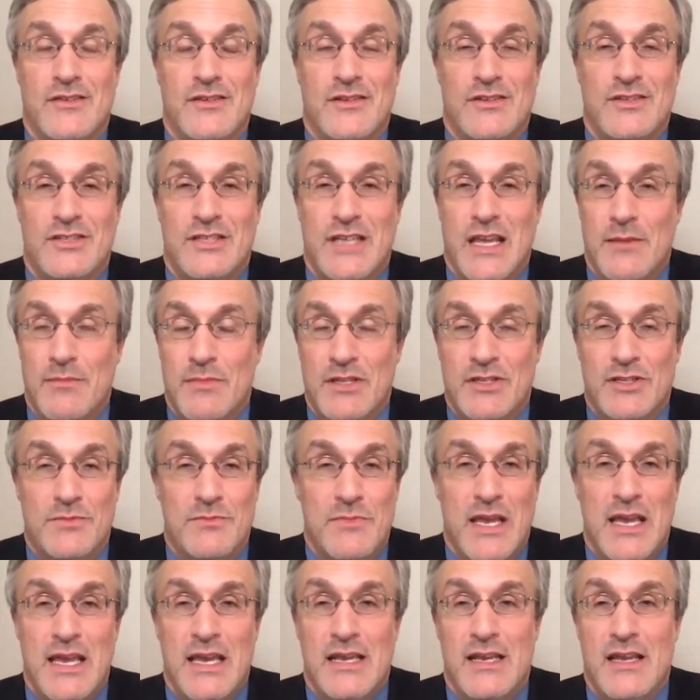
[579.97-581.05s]
statements
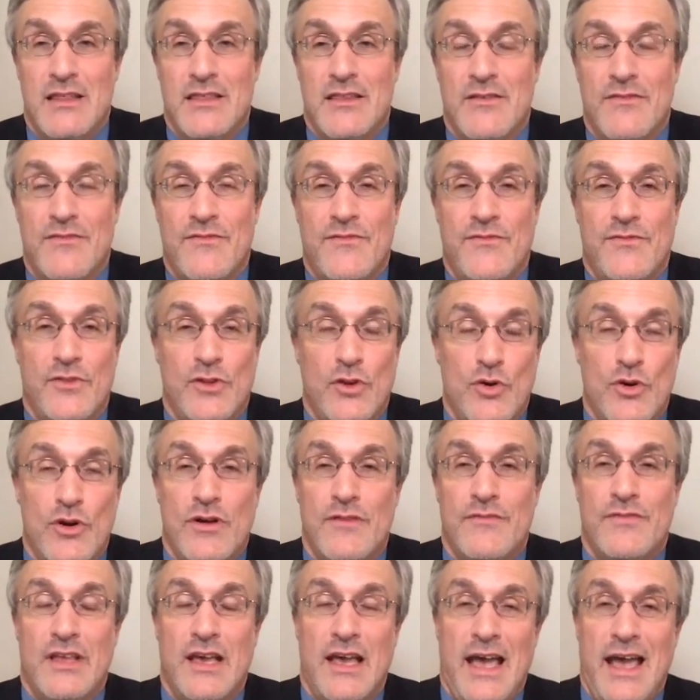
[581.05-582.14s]
made on the floor
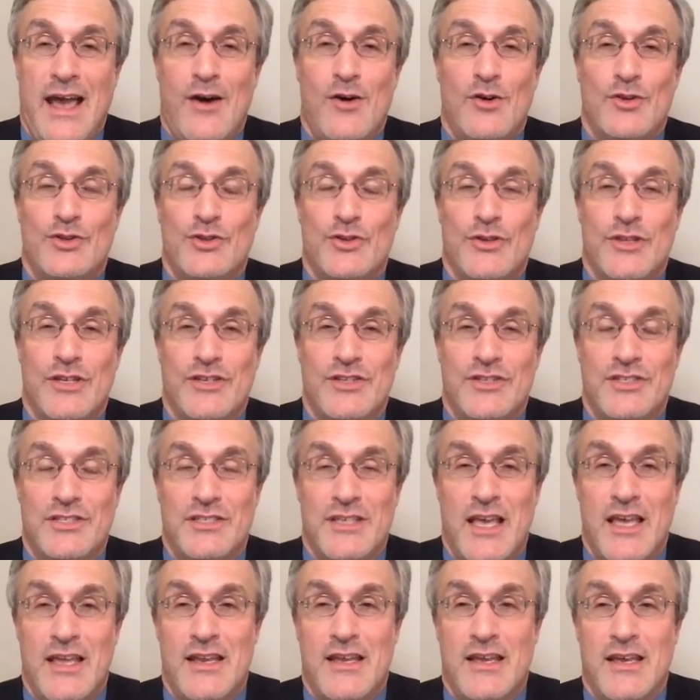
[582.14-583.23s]
of the House or the
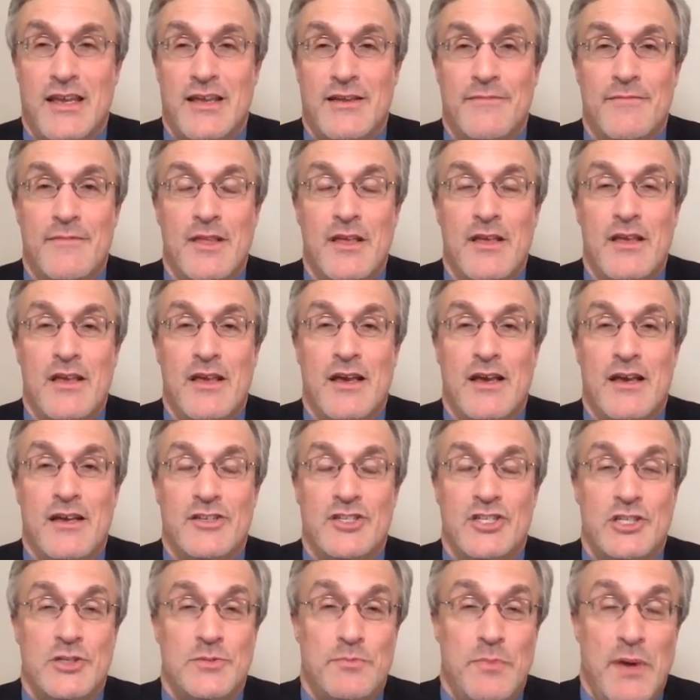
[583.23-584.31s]
Senate,
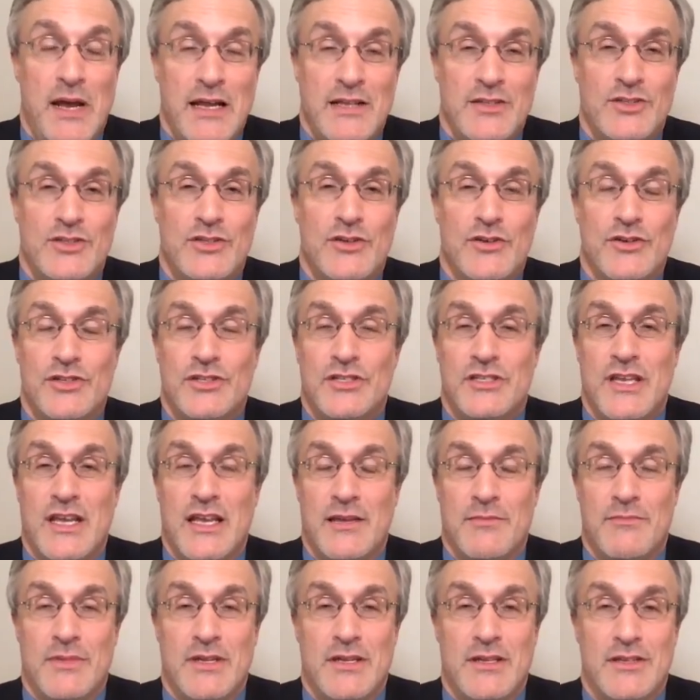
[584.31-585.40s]
sponsor
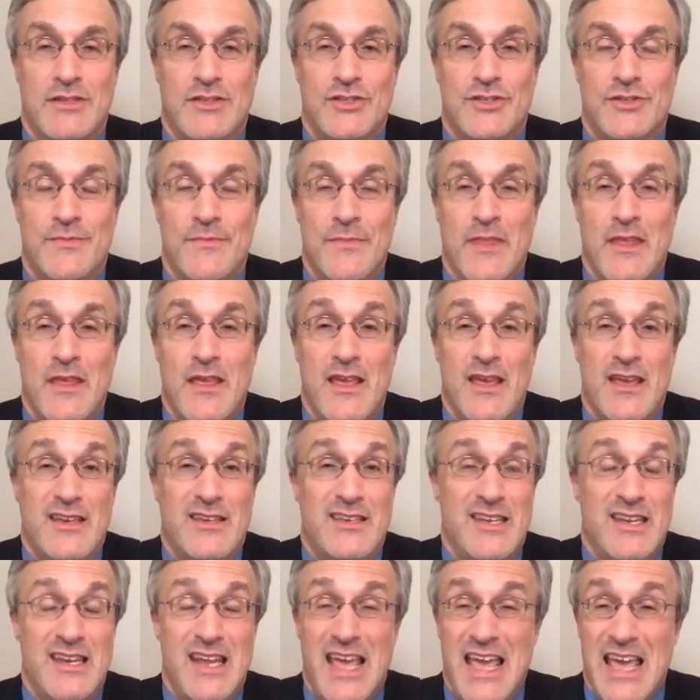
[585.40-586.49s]
statements.
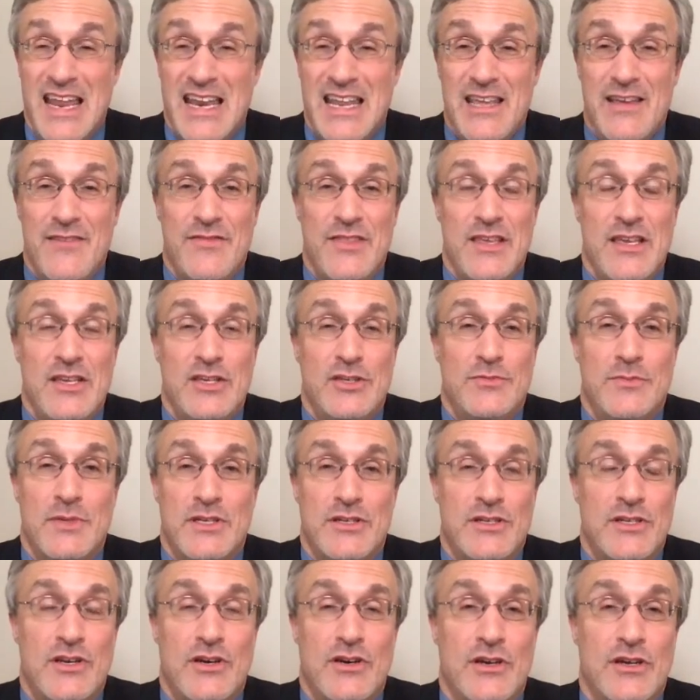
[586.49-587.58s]
Did any of these
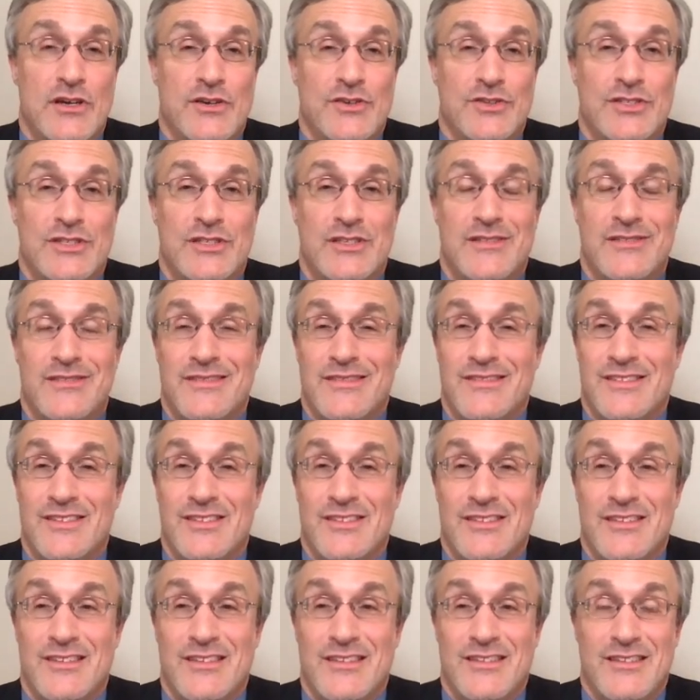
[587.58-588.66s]
materials
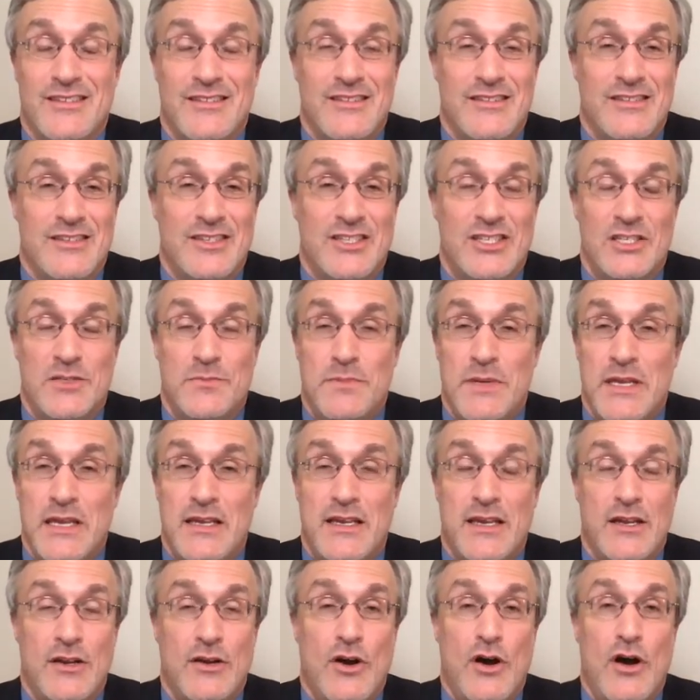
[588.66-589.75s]
speak
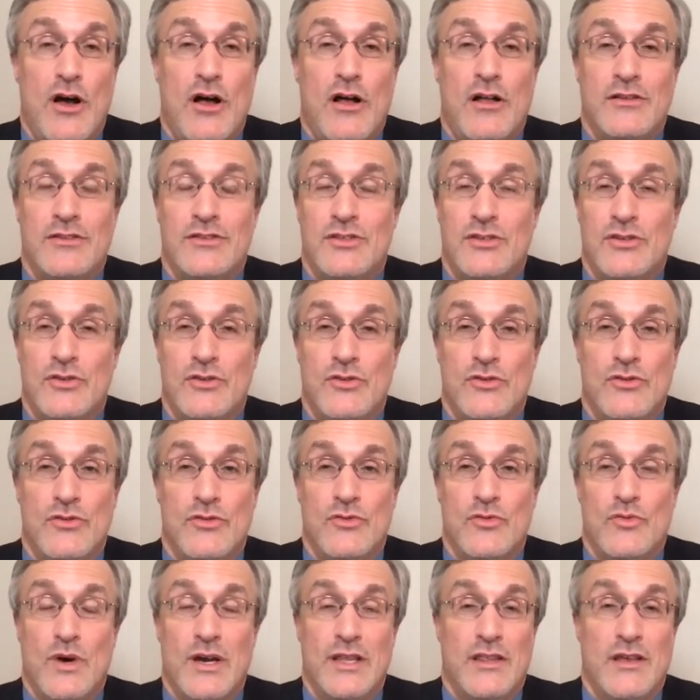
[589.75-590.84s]
at all to
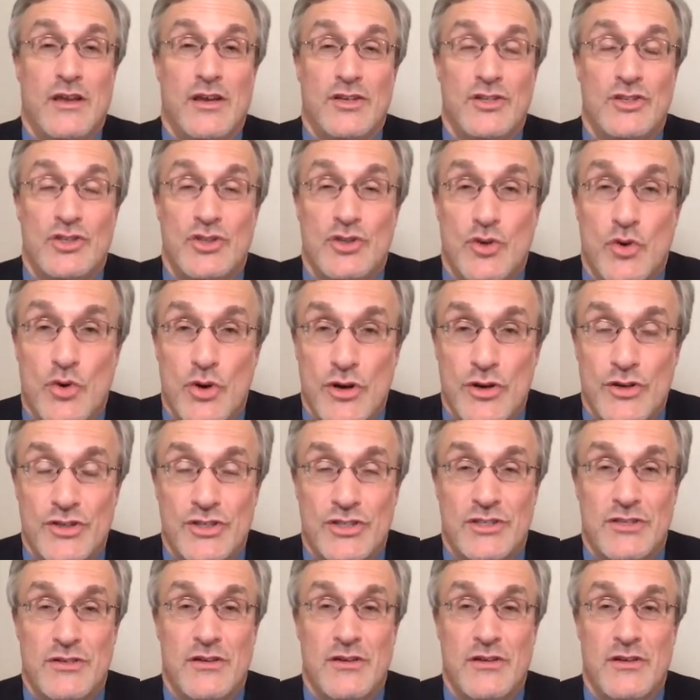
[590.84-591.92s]
what a
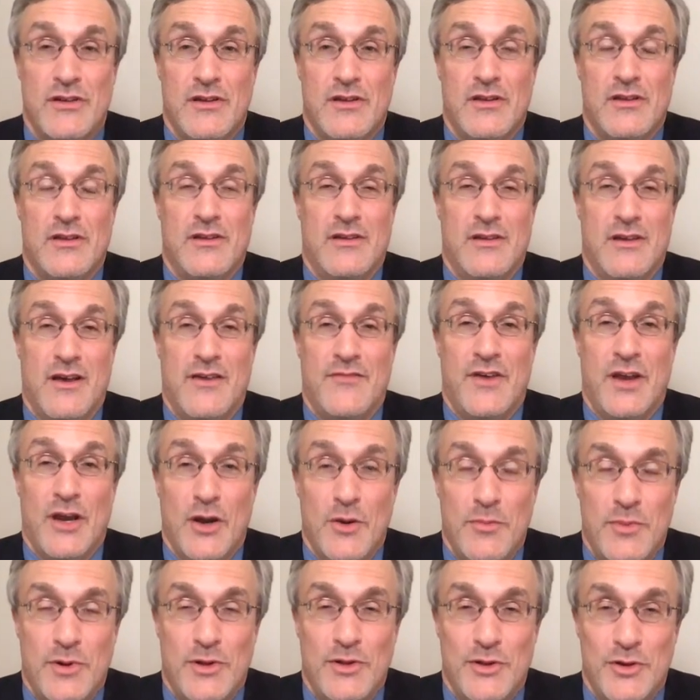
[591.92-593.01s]
source of air
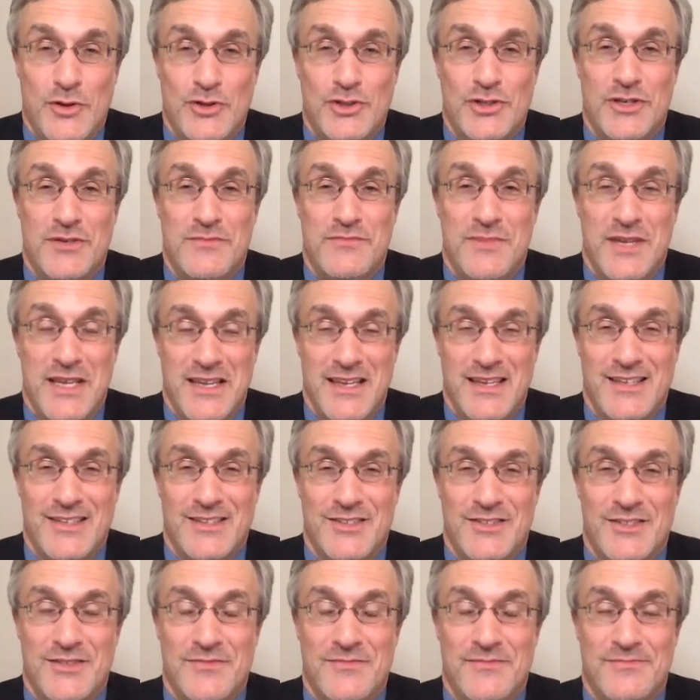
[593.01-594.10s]
pollution
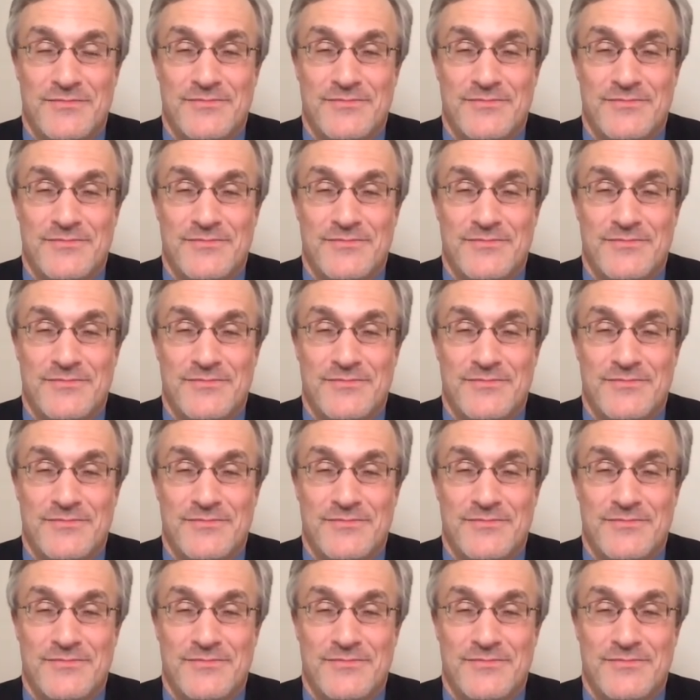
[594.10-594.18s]
means?